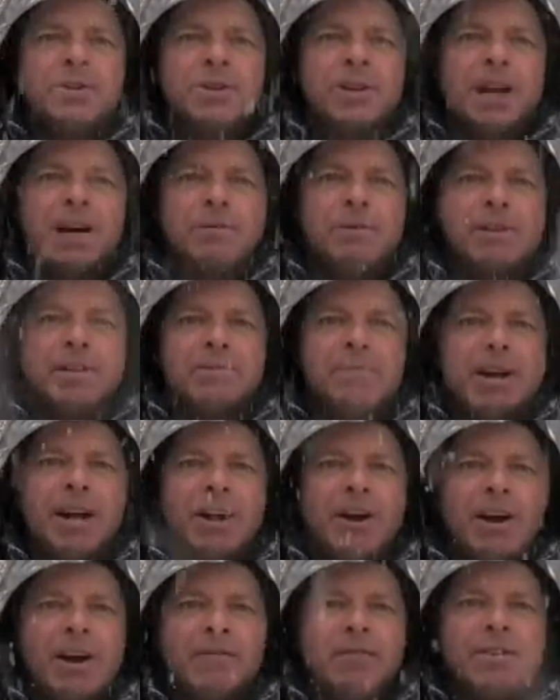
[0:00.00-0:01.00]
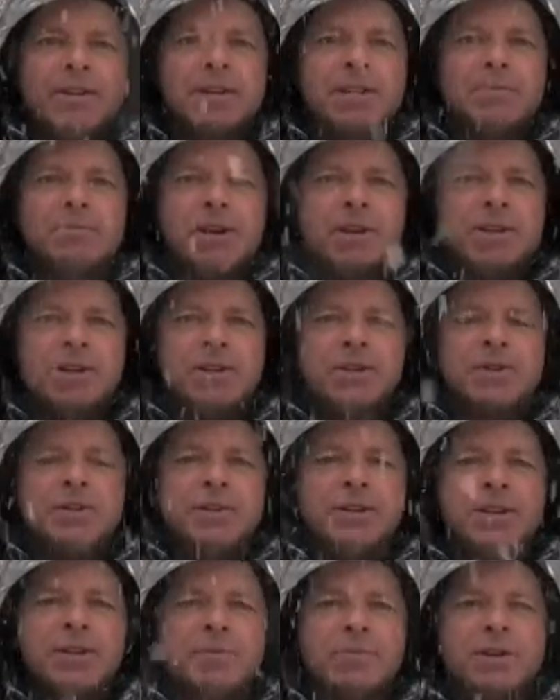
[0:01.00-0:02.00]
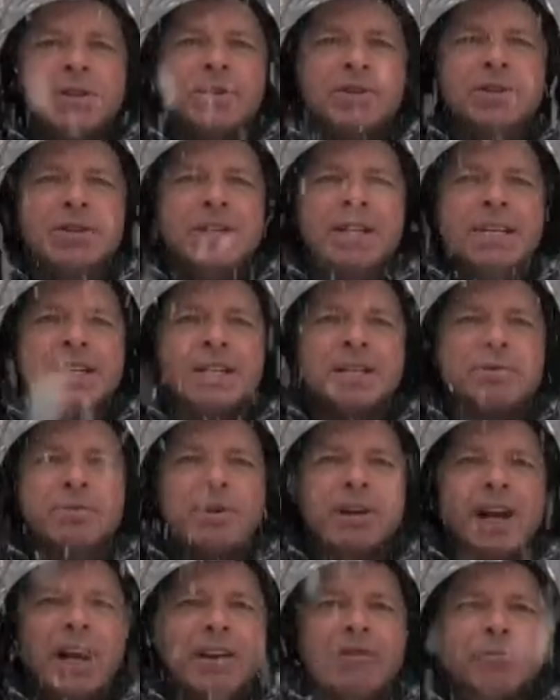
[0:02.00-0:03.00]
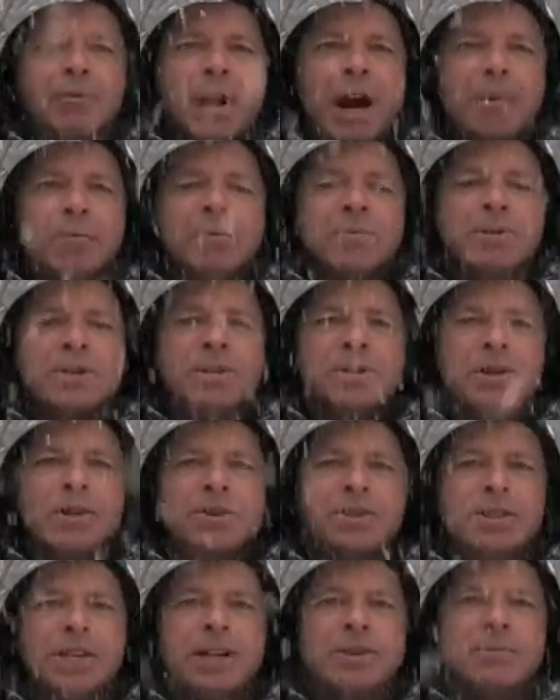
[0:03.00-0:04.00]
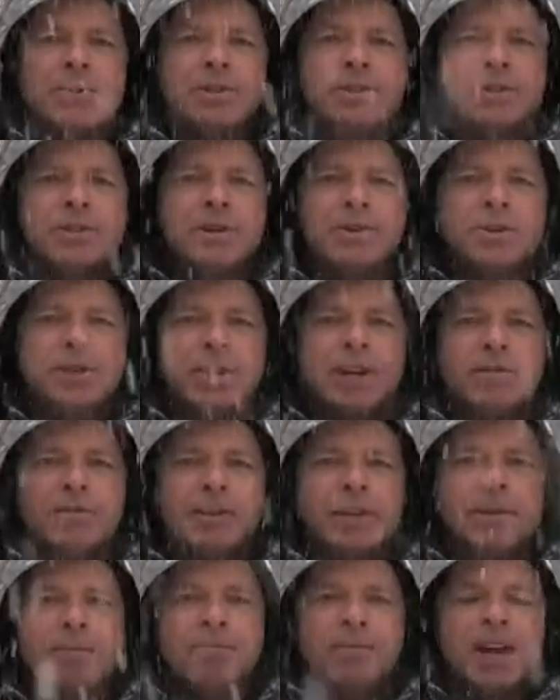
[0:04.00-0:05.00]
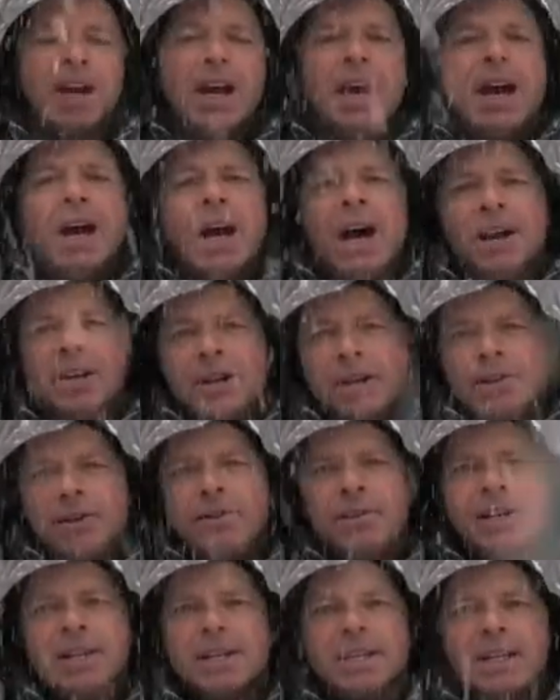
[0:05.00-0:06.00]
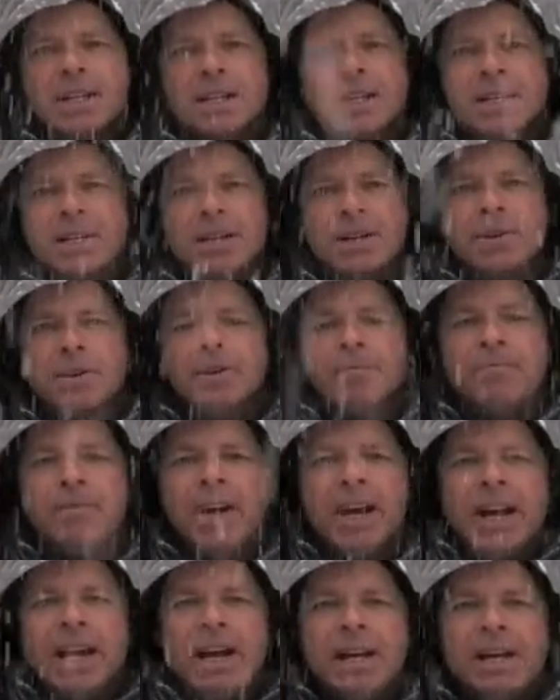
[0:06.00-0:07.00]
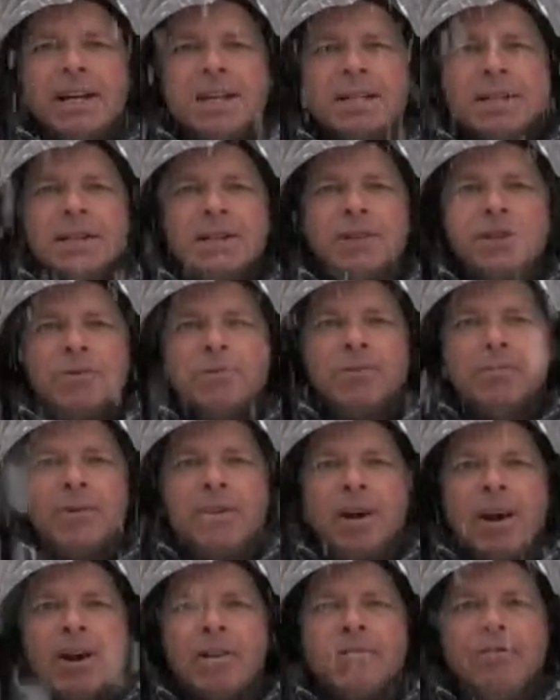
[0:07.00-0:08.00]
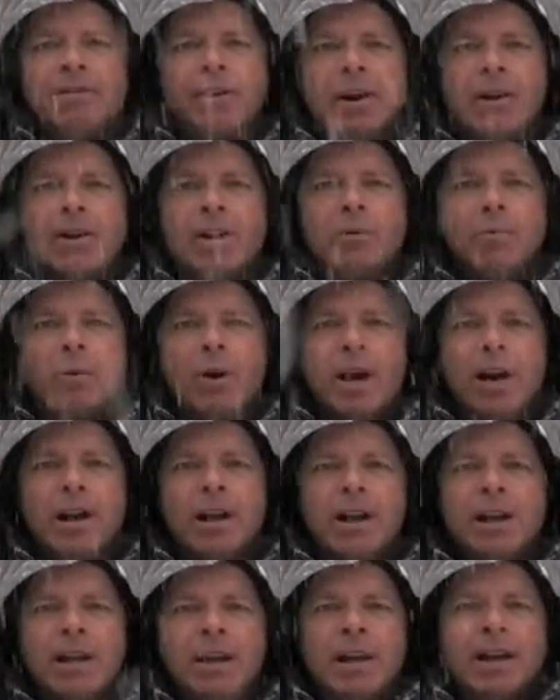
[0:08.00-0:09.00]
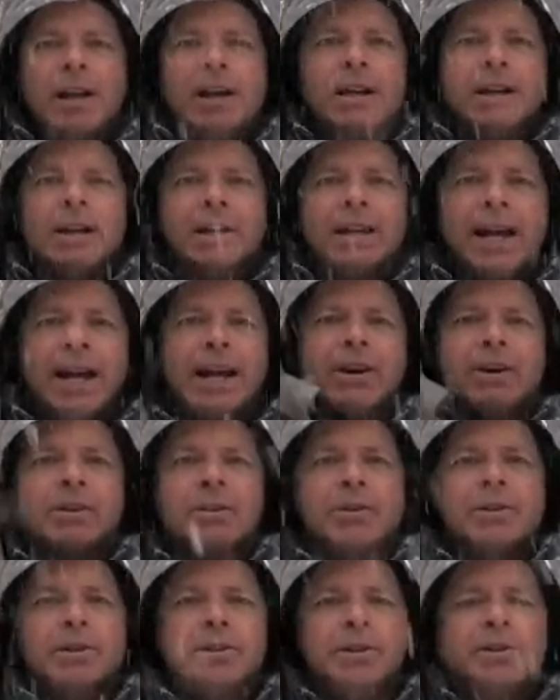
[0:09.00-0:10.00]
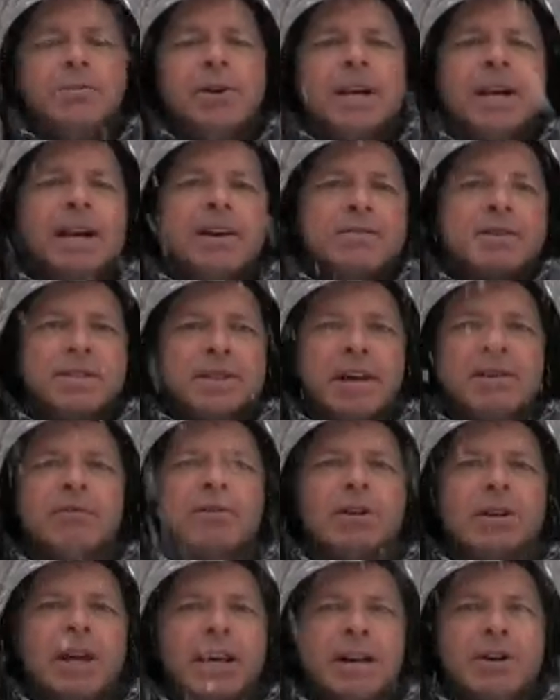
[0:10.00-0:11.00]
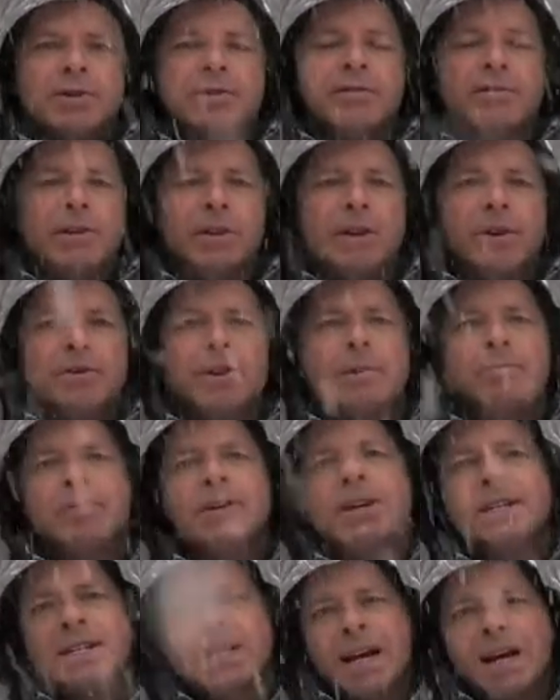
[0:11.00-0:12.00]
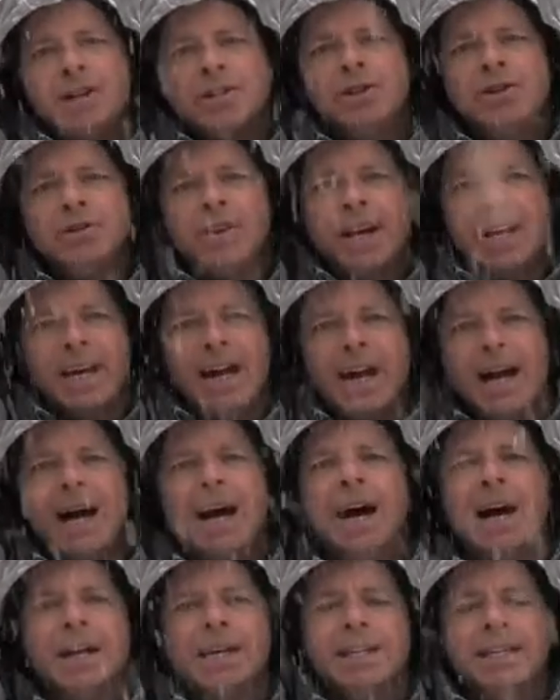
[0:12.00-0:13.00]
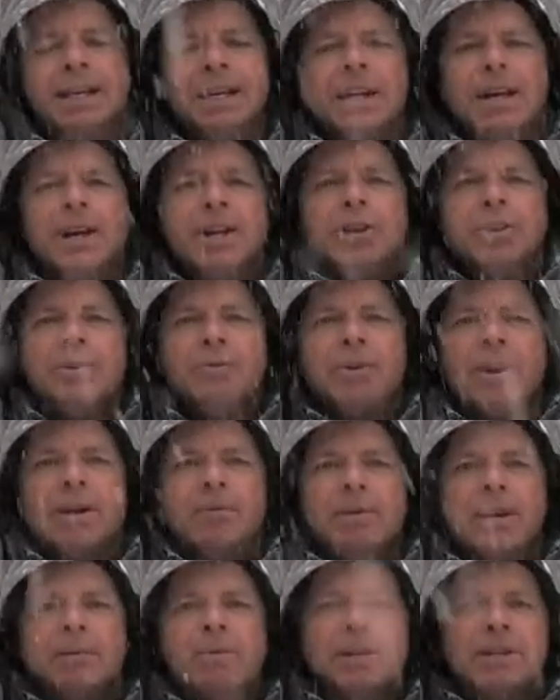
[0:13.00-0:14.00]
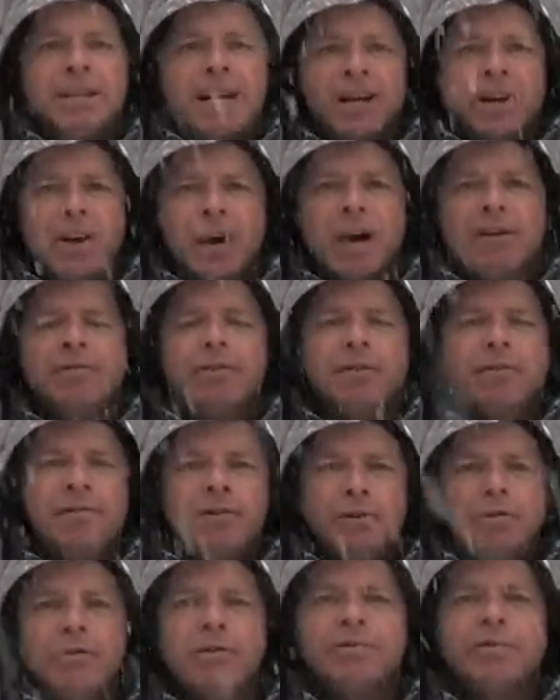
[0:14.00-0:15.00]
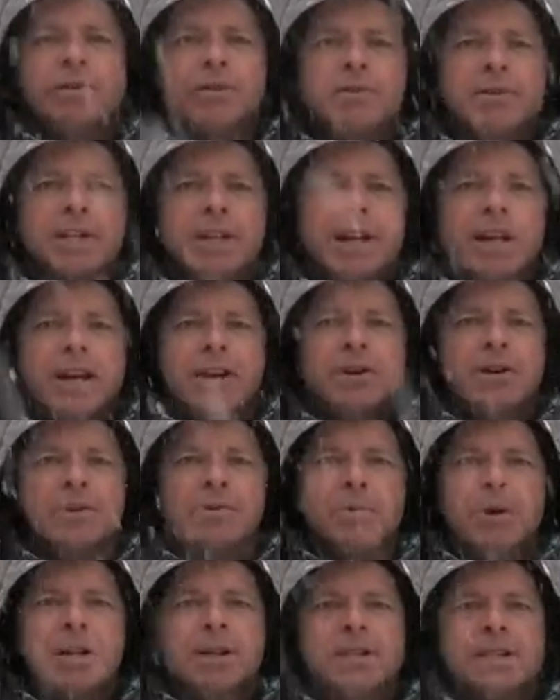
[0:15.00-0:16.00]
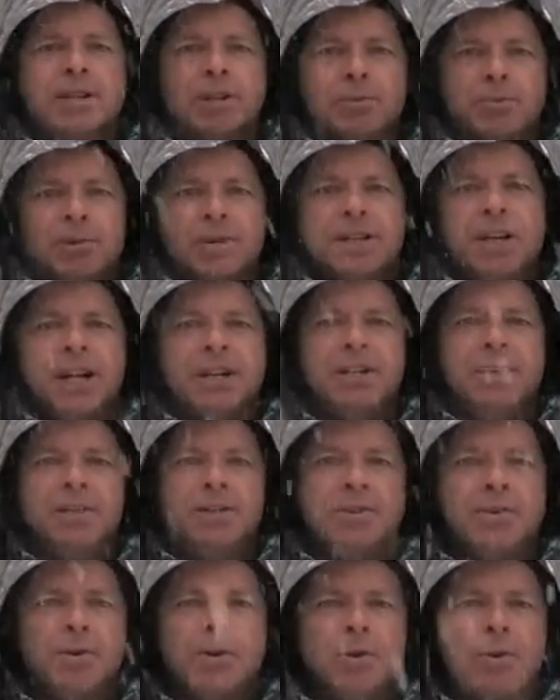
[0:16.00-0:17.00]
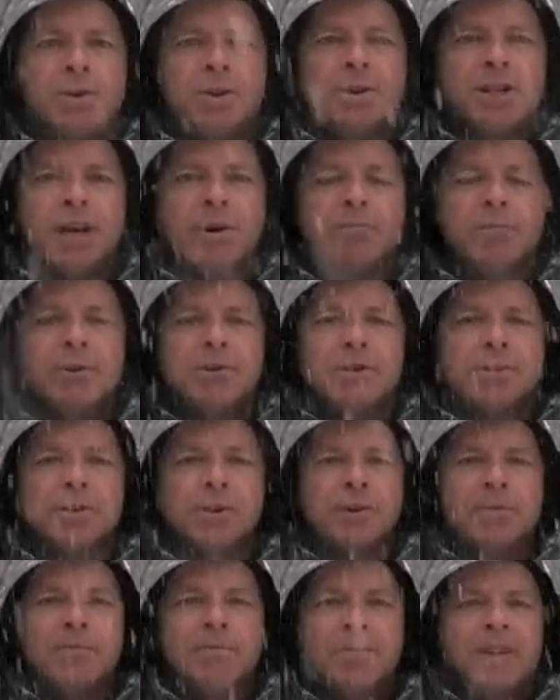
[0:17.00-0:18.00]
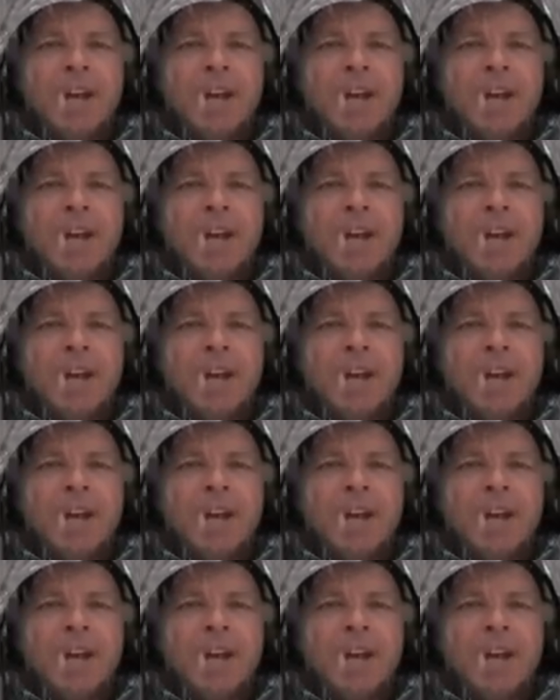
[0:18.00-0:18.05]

who come into my office, especially during these winter seasons, will have problems associated with snow shoveling. Another thing to consider is that you are very well layered. You want to have several layers of clothing because as you get hot, you want to be able to take off a few of those layers while still protecting your core temperature.